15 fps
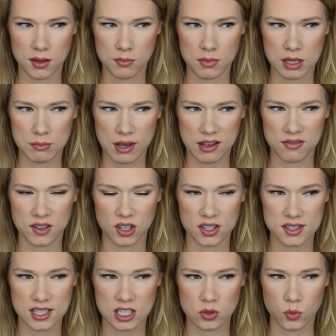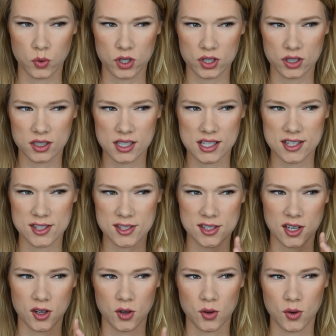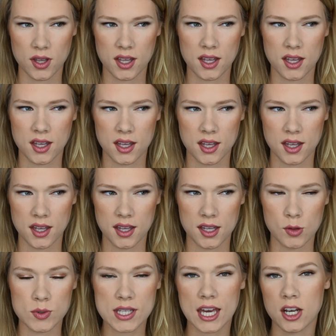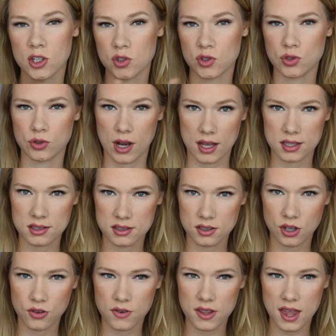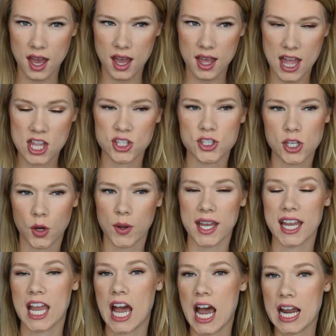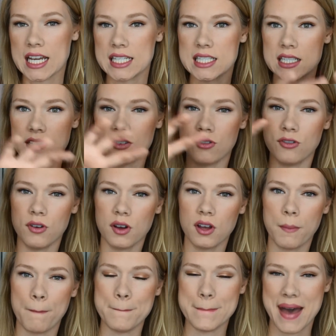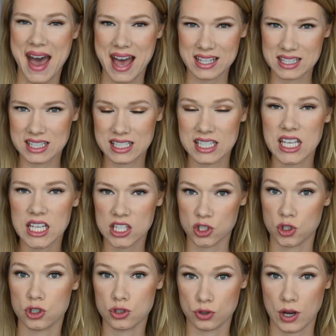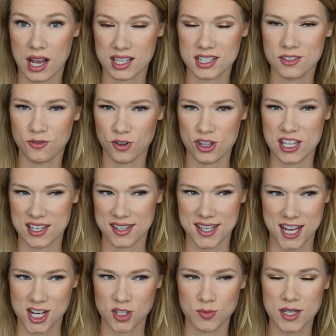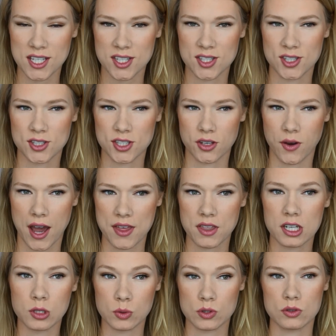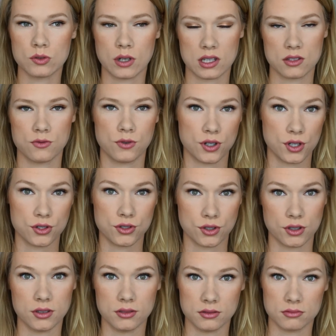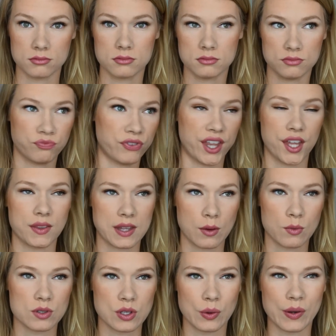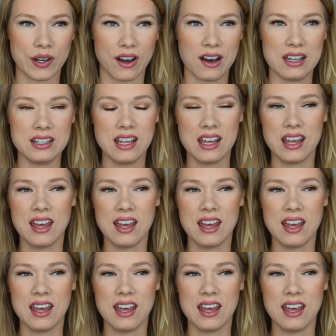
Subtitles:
me and my fiance's world, and so he was kind of stressed over that, and so it kind of masked his stress for the engagement. So I thought he was stressed for a certain thing that was going on,